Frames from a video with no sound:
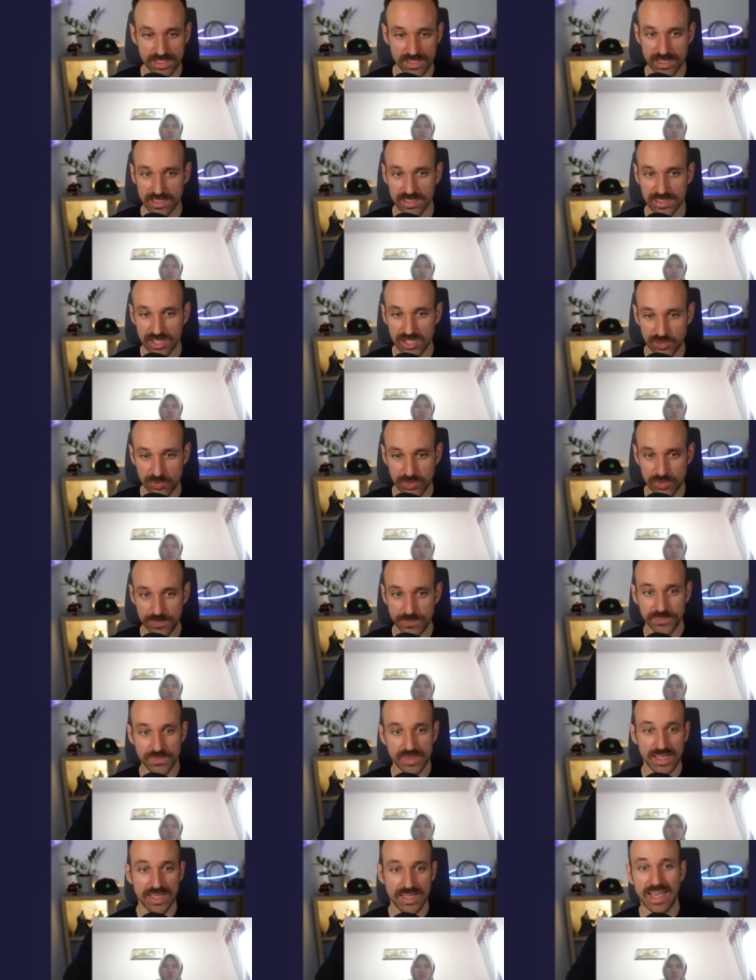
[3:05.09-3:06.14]
So I click open,
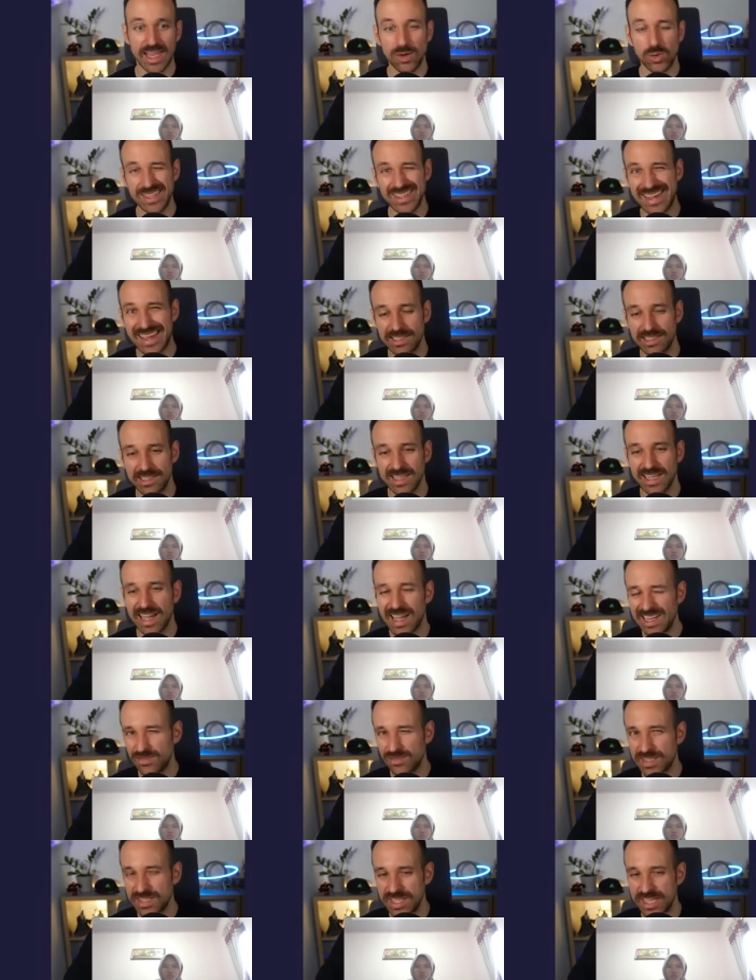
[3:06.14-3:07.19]
and we get kind
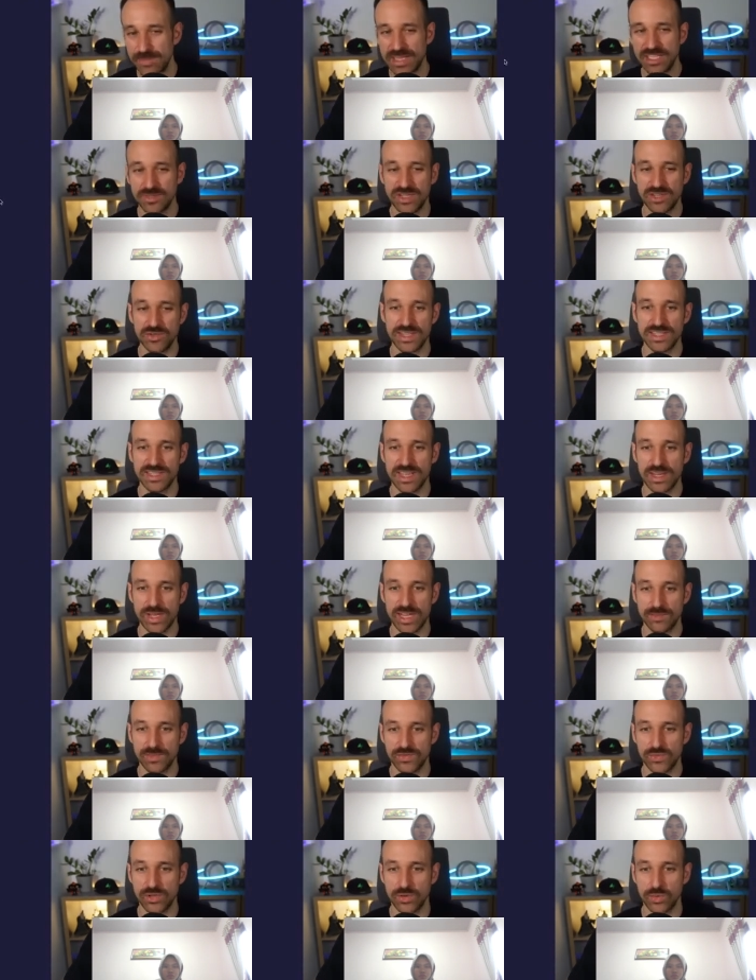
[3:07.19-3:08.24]
of the same experience that we had
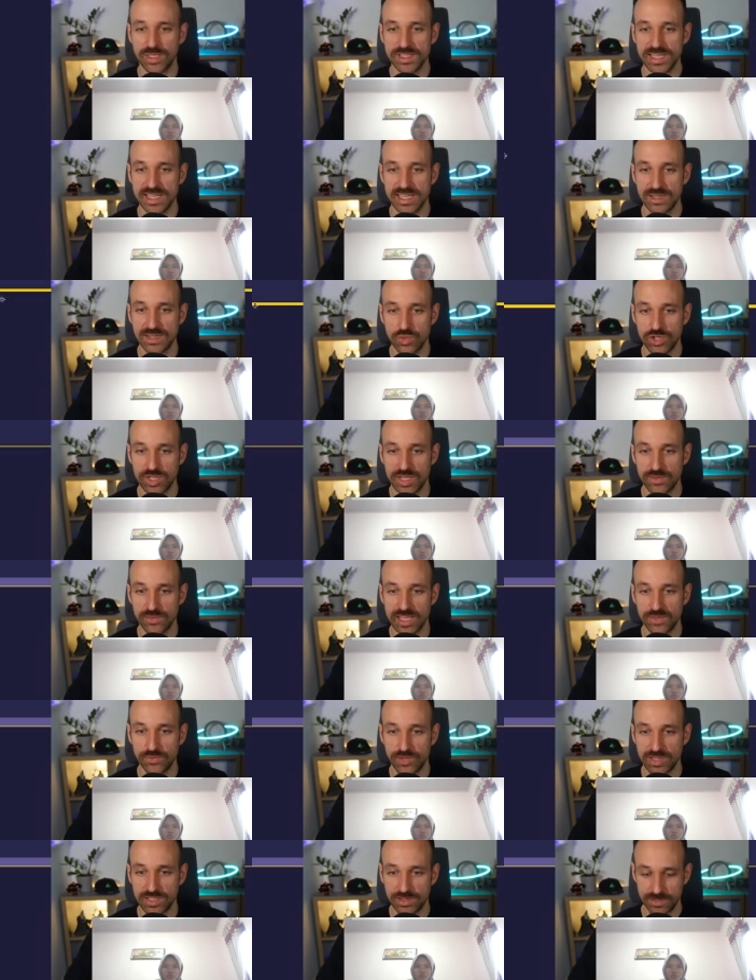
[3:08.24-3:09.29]
before. Once again, we should have
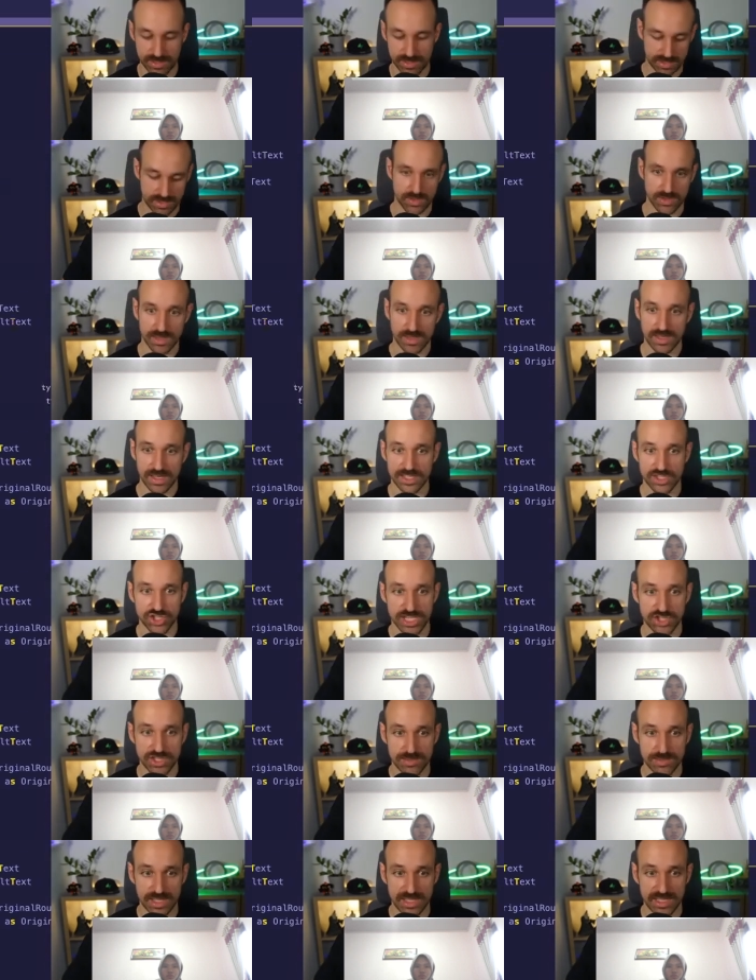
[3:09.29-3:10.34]
live reload, so I can
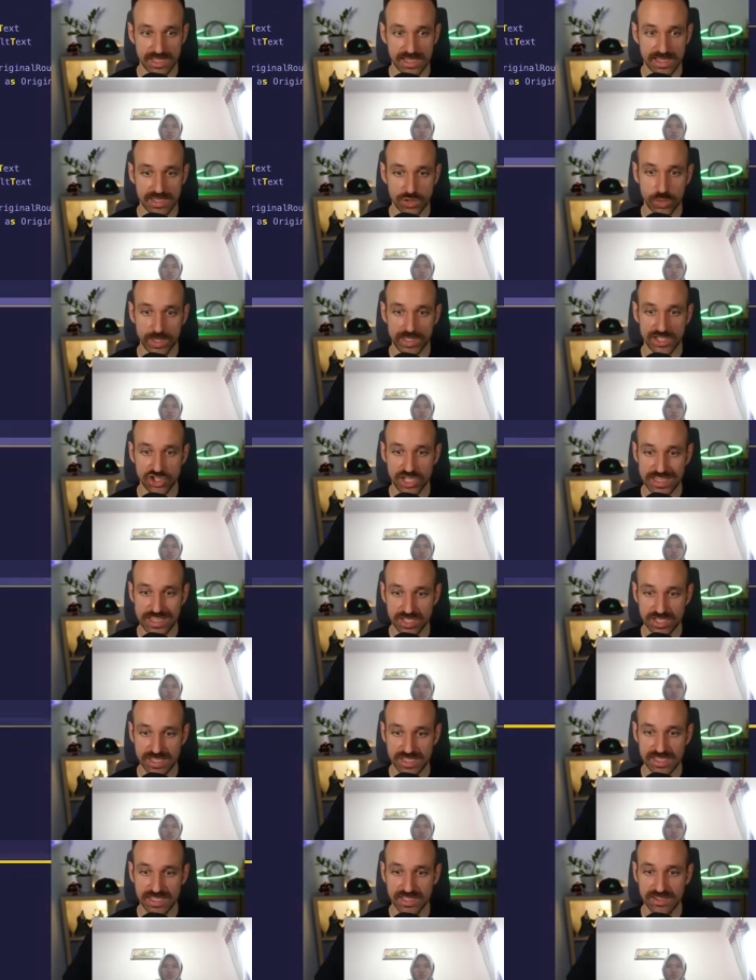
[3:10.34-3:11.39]
change something, and it quickly changes
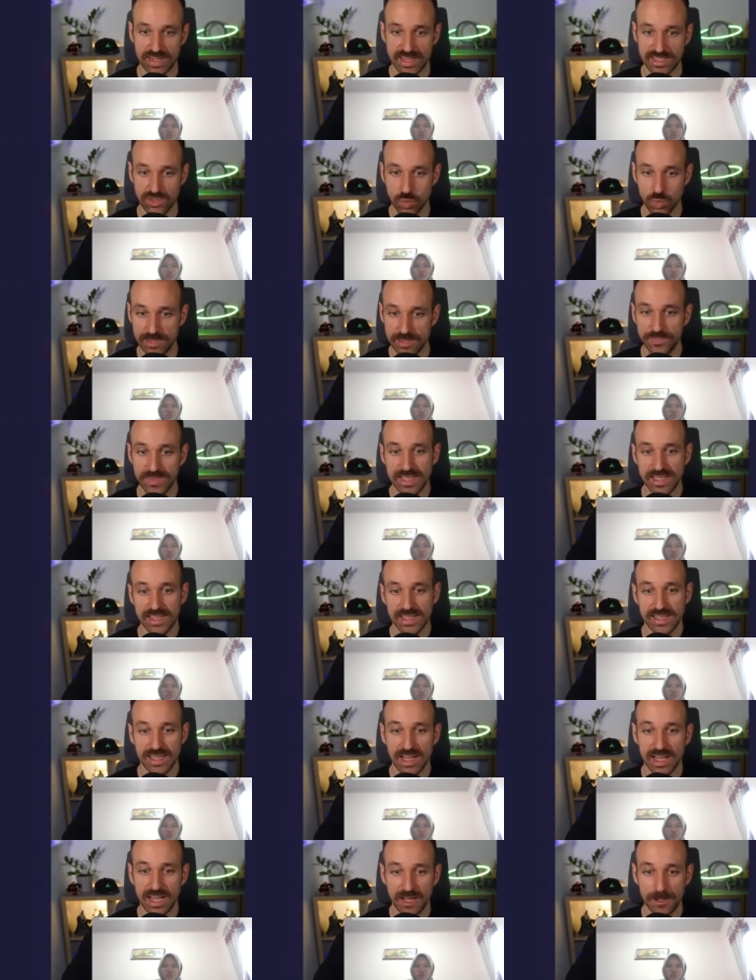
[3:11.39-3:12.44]
in here as well.
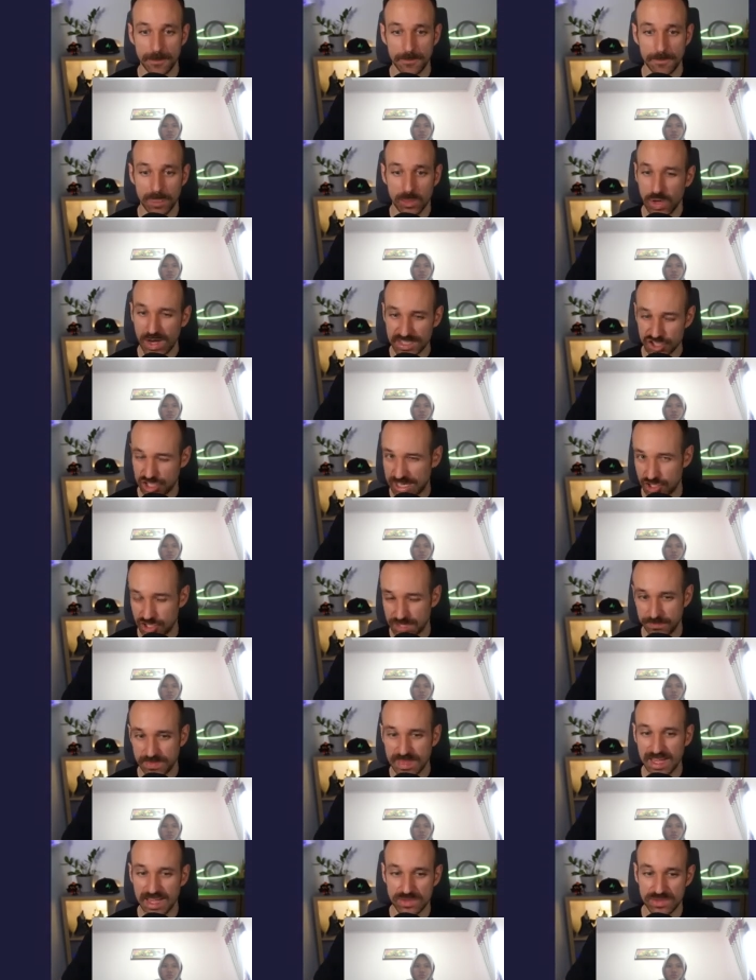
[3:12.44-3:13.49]
What has changed?
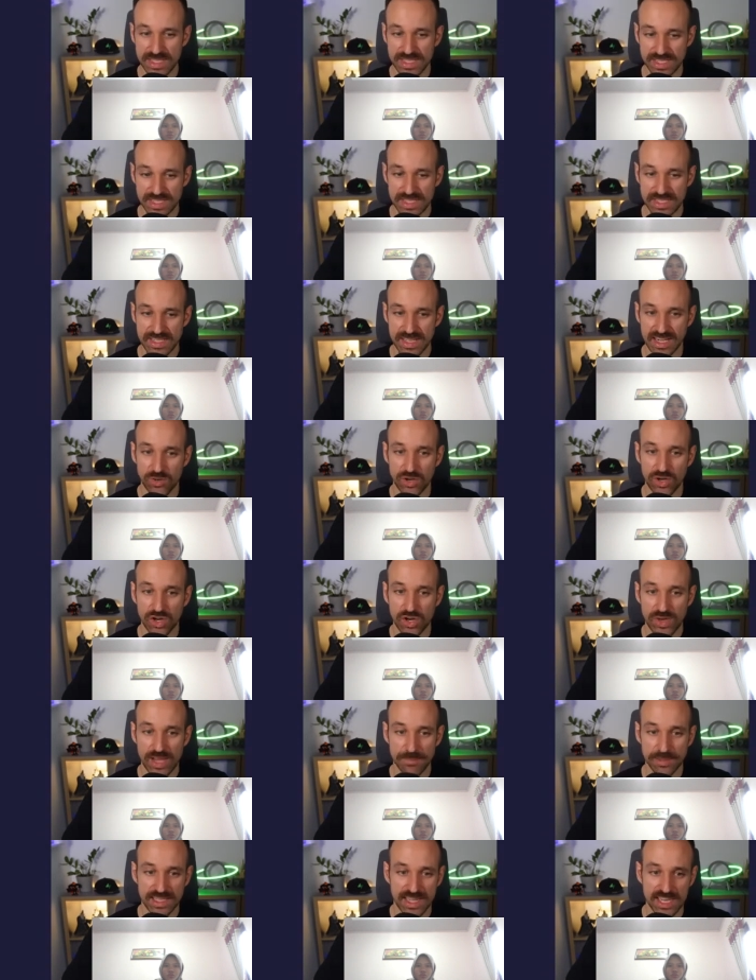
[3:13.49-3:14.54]
Now, this is our own
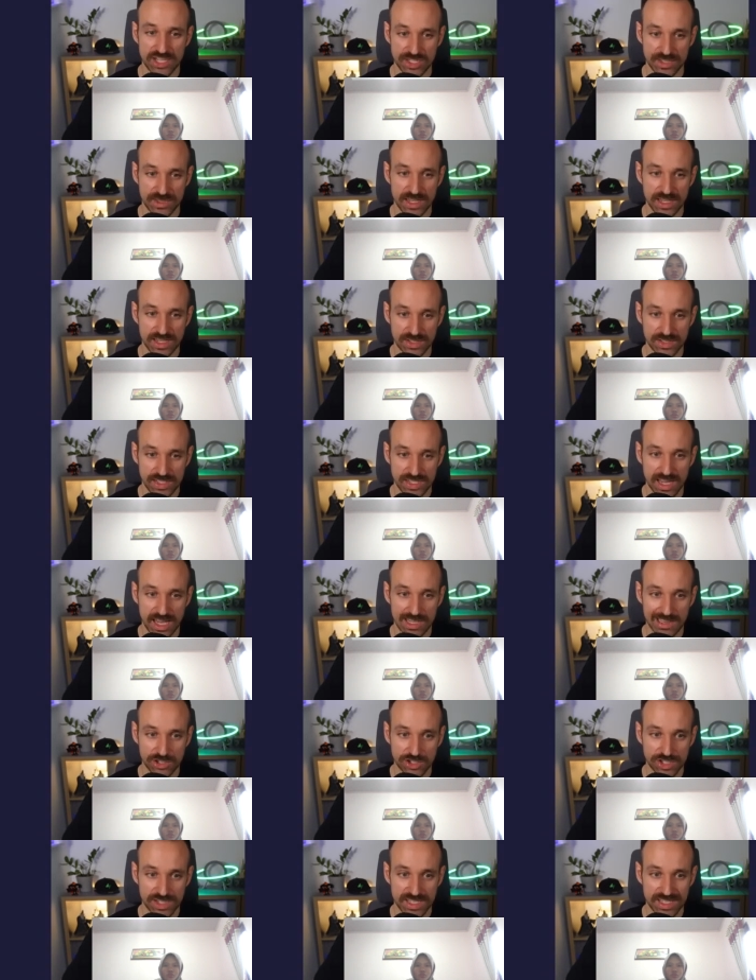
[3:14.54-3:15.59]
application. You see, I
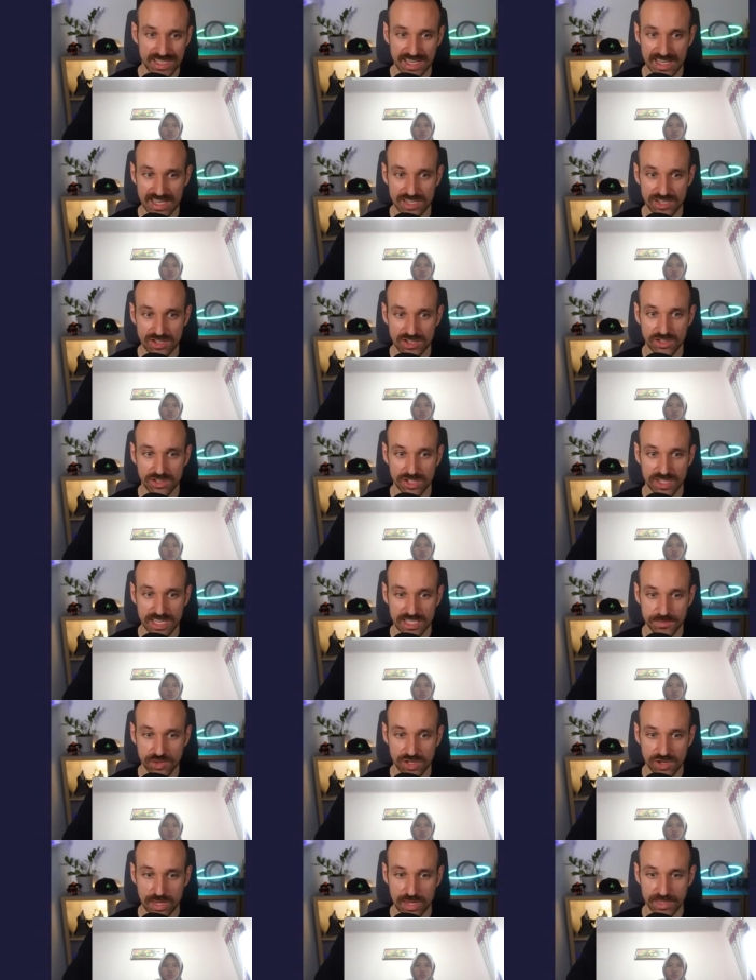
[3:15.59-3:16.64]
launched this, and I did not launch the
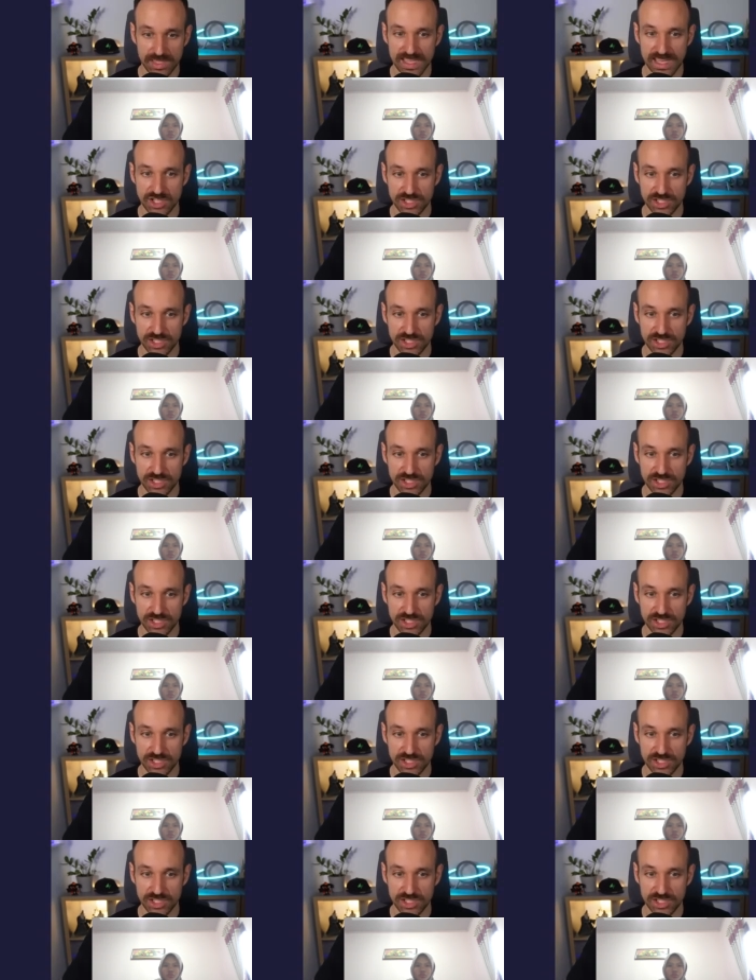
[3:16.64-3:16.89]
Expo Go application.